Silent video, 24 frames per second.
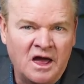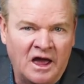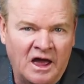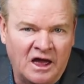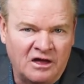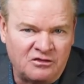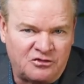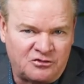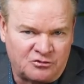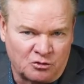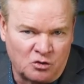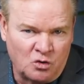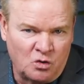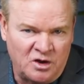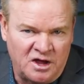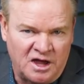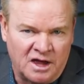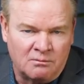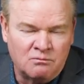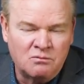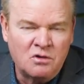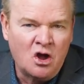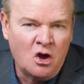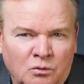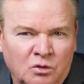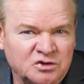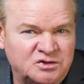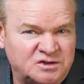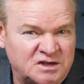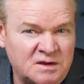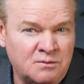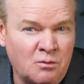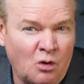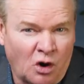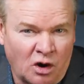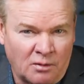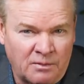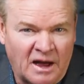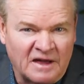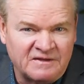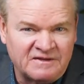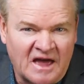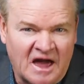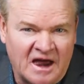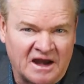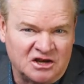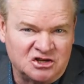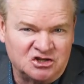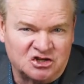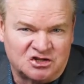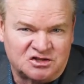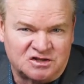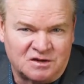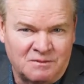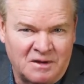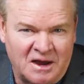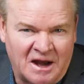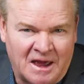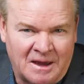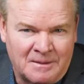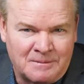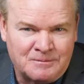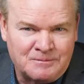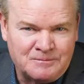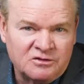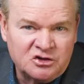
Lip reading: and through him. We'll see more about that in just a minute.